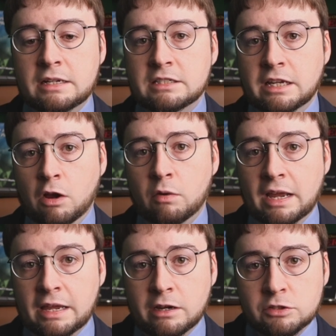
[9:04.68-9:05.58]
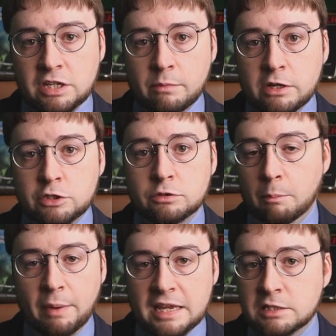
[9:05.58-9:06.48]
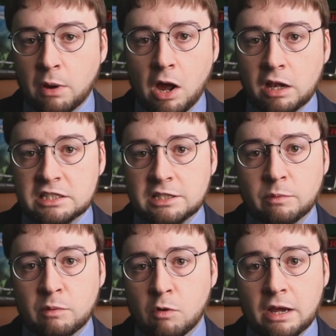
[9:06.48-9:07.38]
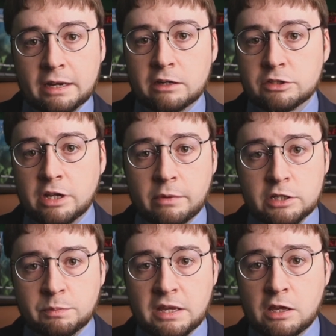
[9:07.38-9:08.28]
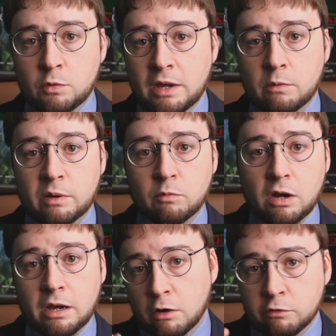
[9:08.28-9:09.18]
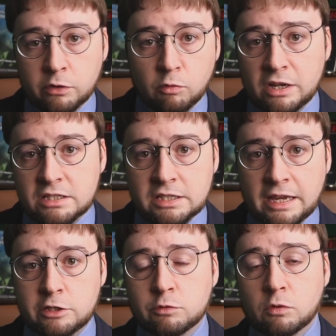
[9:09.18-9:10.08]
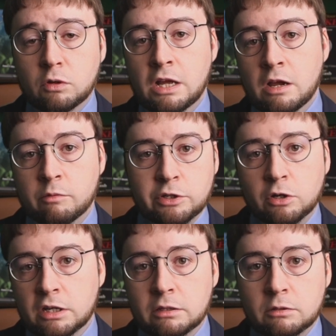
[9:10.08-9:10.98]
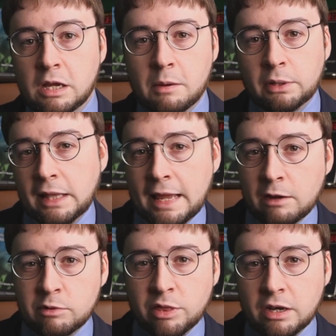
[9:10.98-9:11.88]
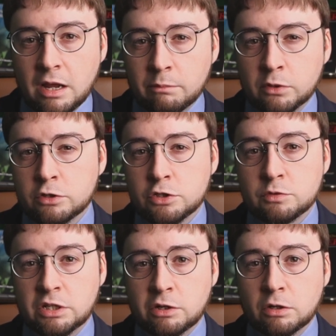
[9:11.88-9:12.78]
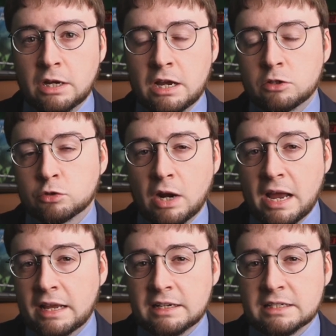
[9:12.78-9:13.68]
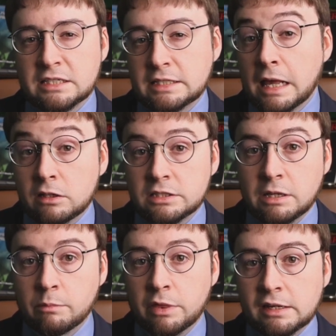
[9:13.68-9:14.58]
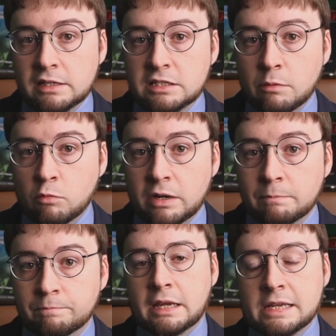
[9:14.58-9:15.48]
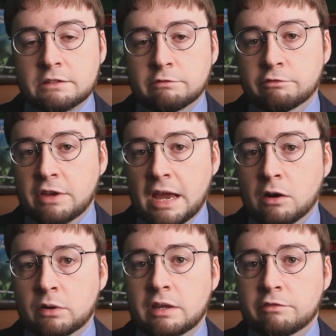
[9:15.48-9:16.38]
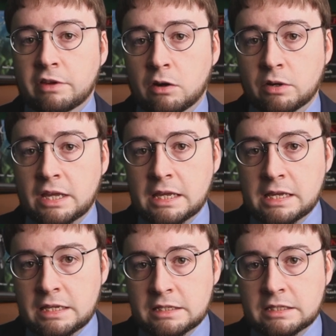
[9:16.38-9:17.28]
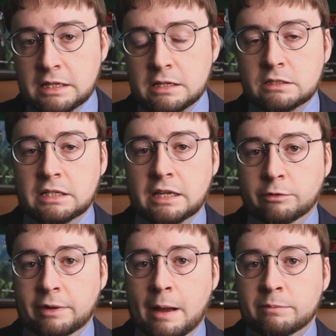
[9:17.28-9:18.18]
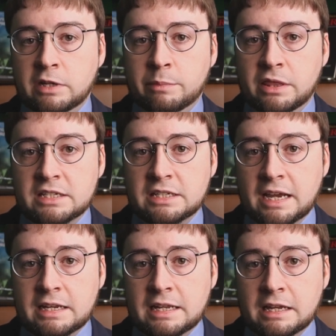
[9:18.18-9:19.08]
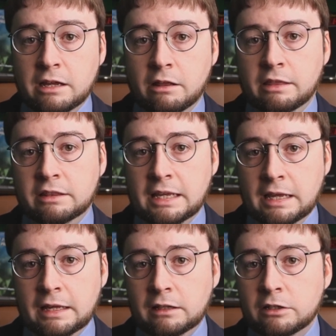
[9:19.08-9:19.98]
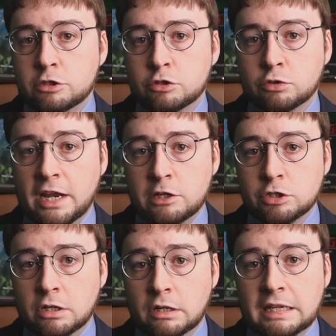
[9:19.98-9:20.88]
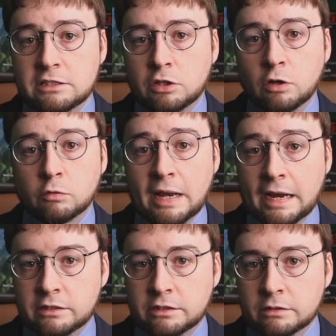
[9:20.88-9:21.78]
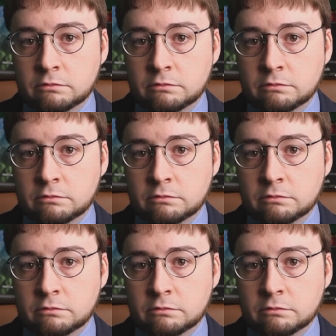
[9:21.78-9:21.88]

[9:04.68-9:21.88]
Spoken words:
and saying, okay, here's how much base policy we want. Here's how much PUA we want over what schedule. When you're playing with the numbers, when you're trying to sell something to someone, it's very, very easy to get wrapped up in this idea that the illustration is correct.